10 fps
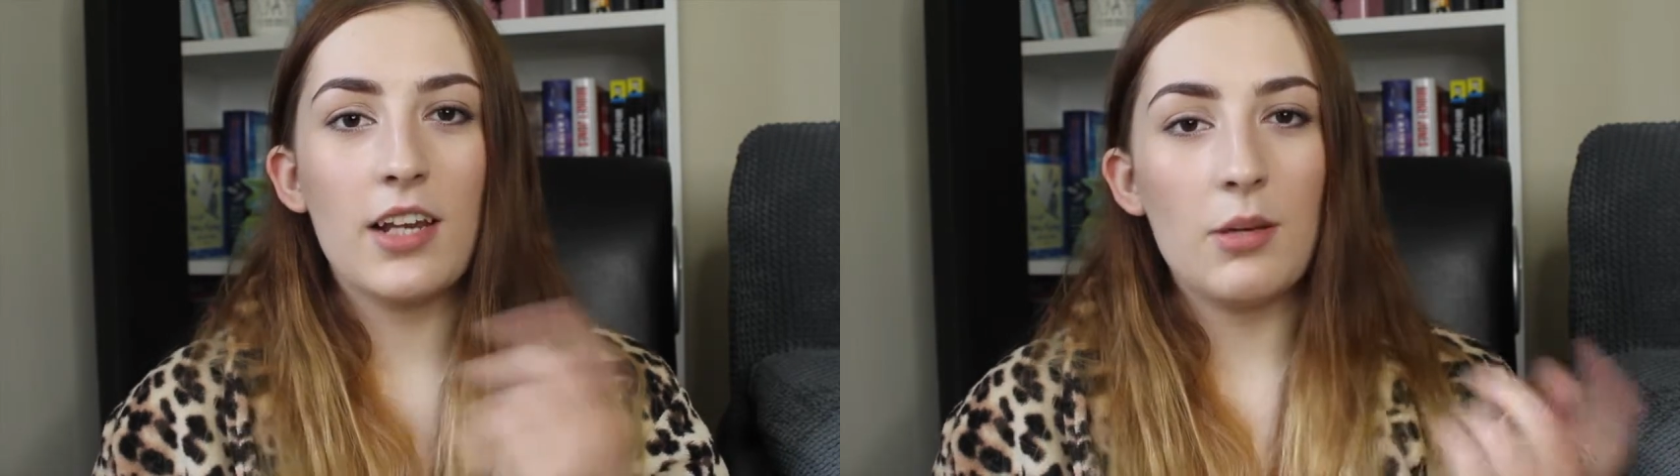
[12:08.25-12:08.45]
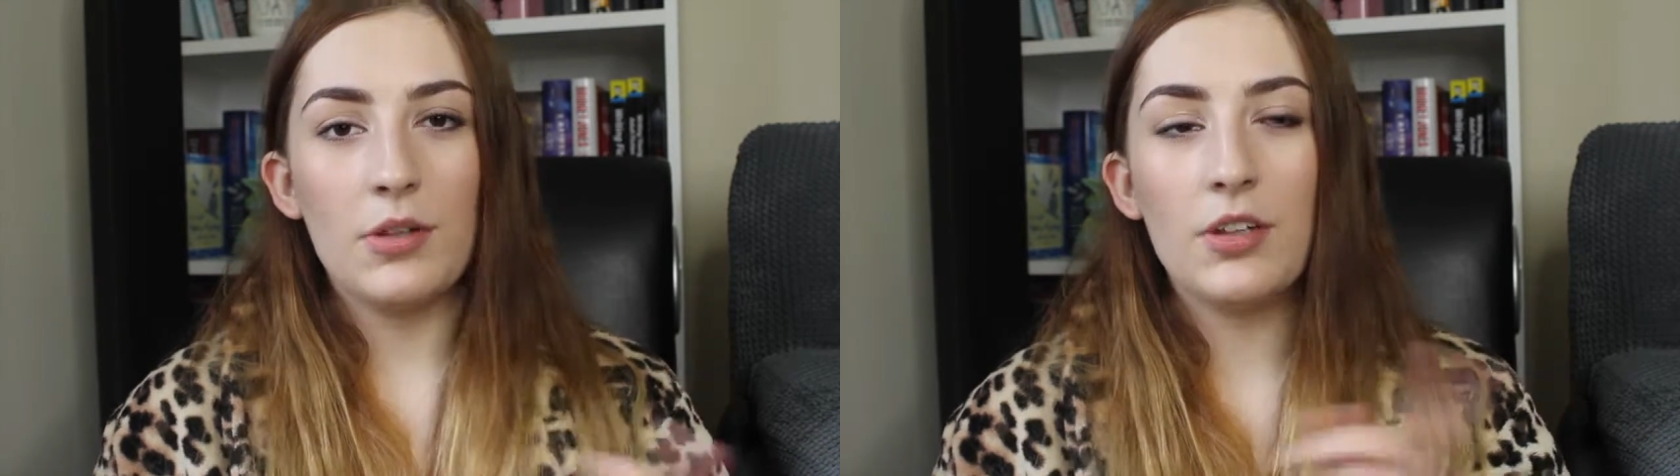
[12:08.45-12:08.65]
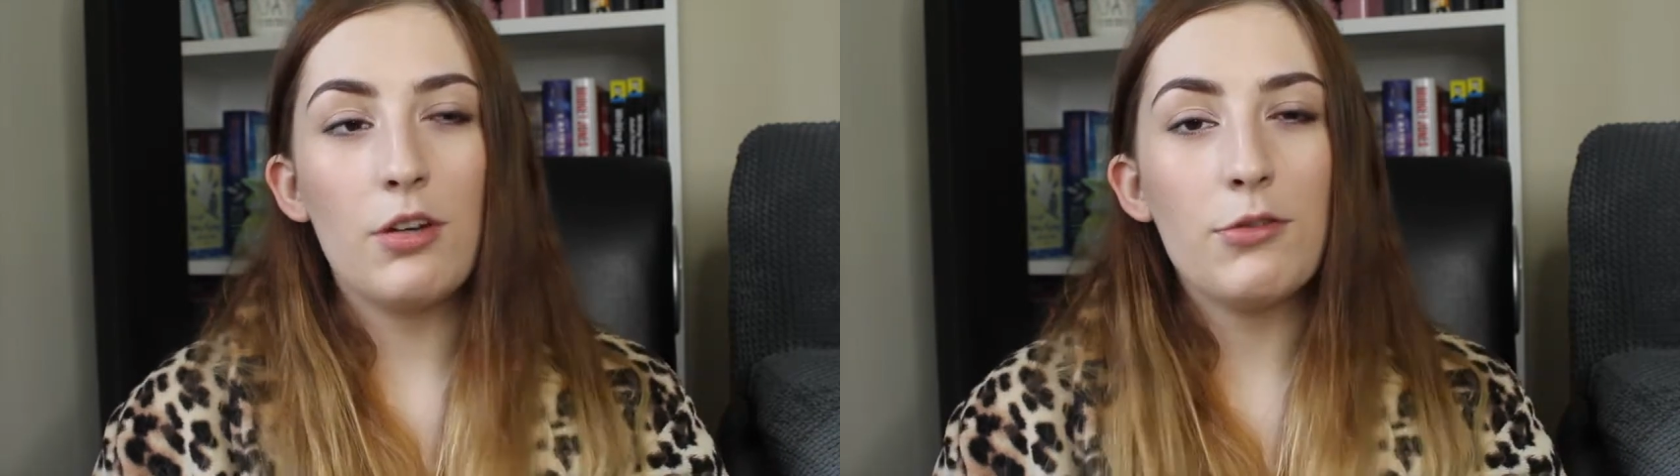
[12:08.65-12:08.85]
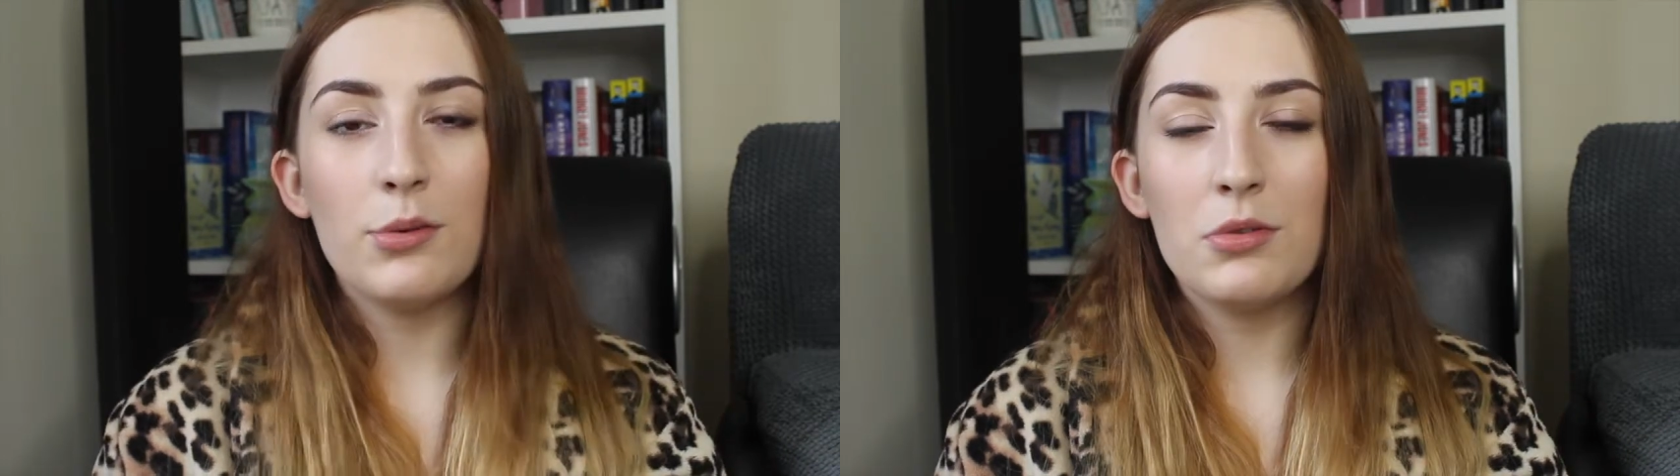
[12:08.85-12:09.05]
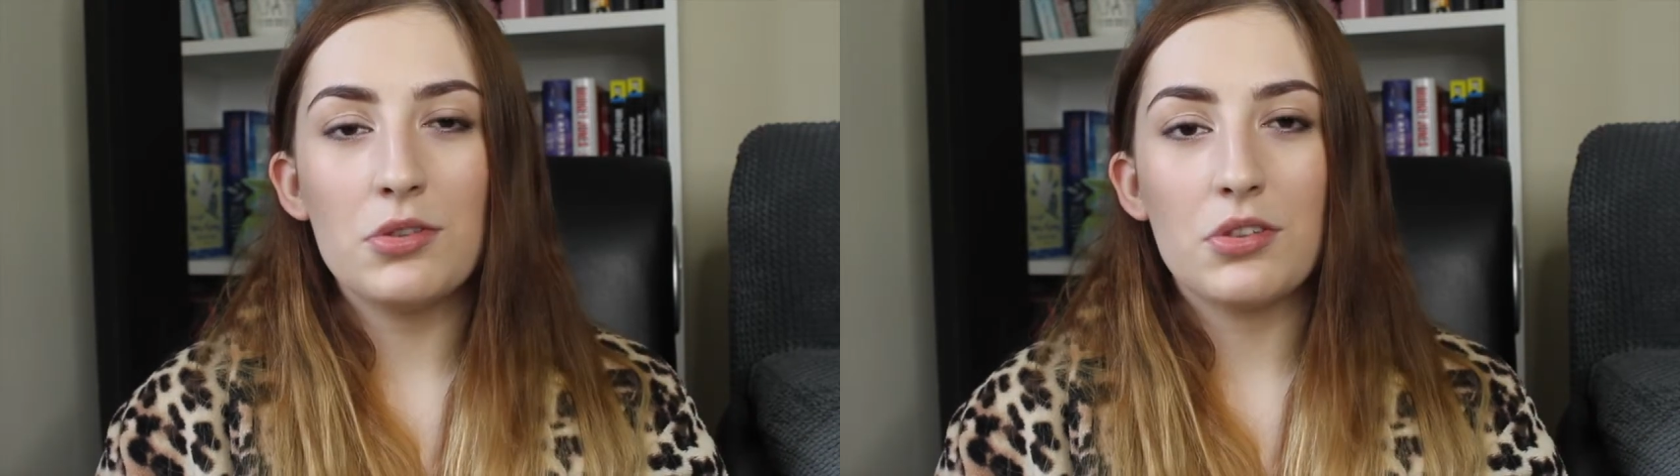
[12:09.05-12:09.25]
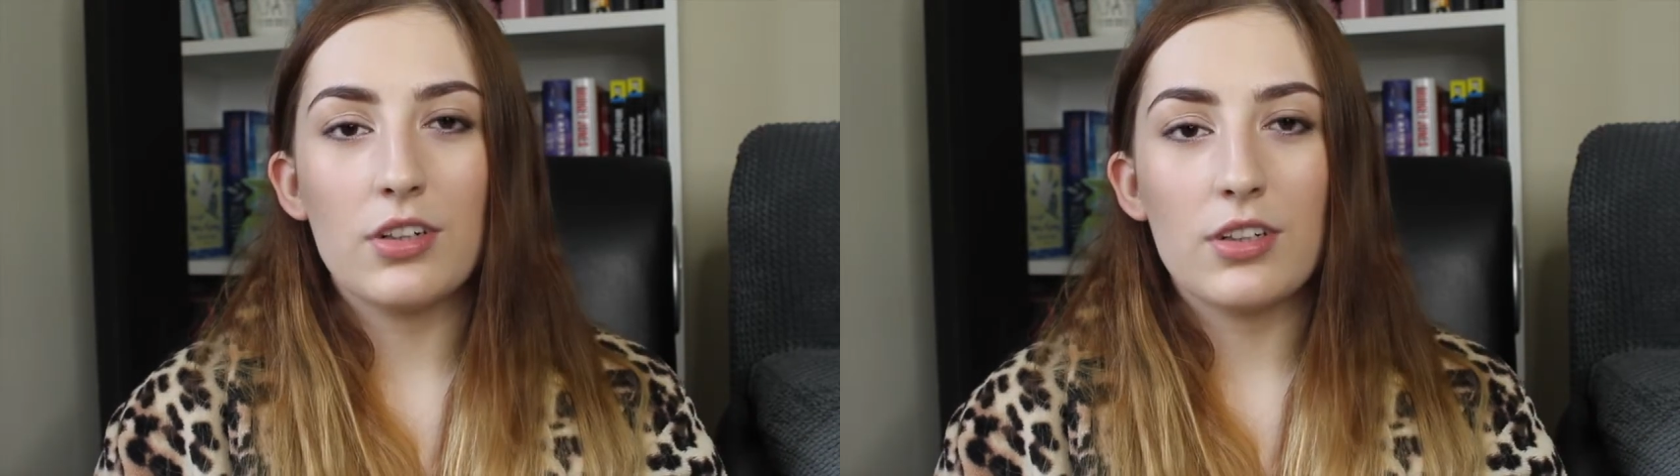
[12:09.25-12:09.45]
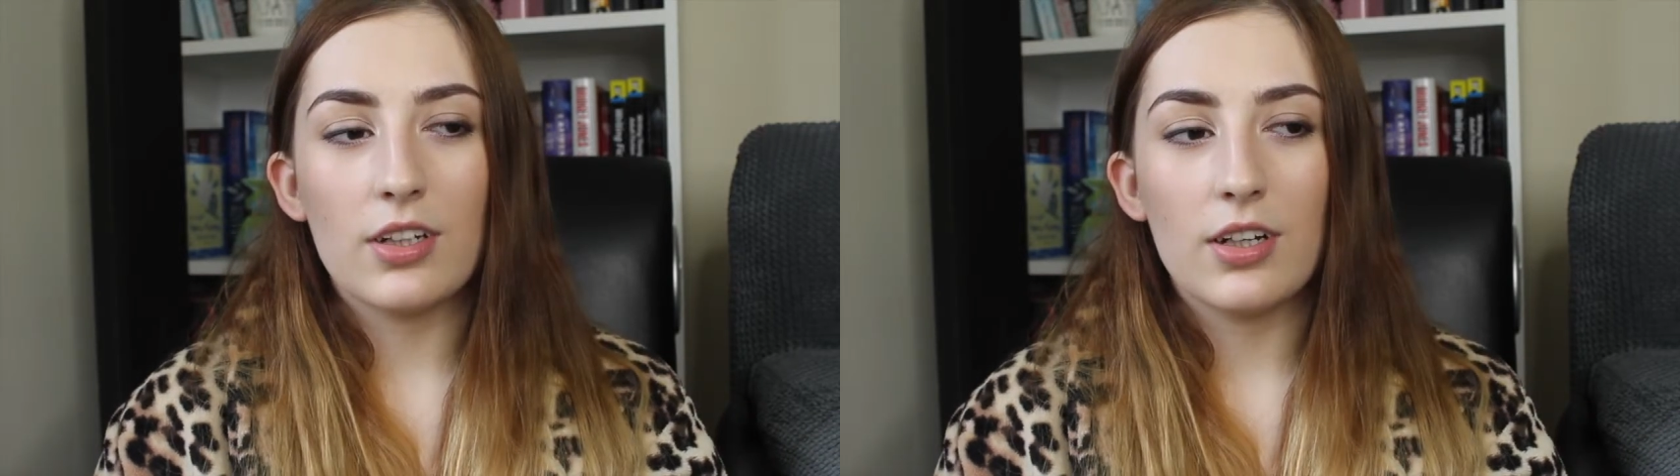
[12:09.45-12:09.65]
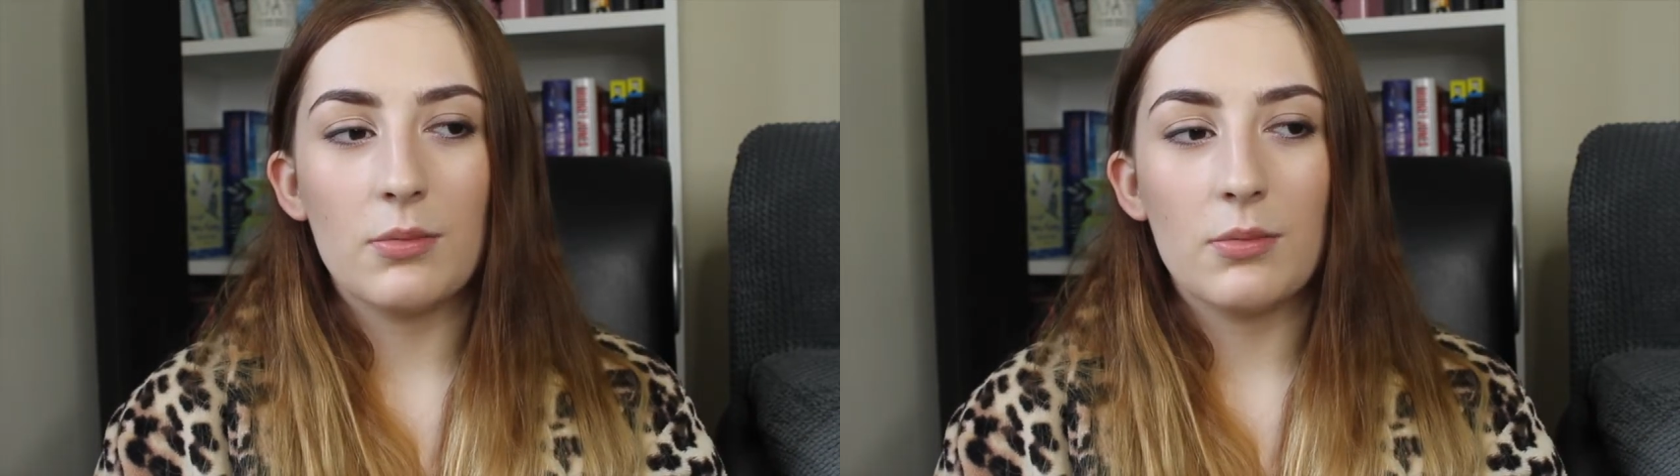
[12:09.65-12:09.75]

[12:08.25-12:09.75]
Let me know if you enjoyed it.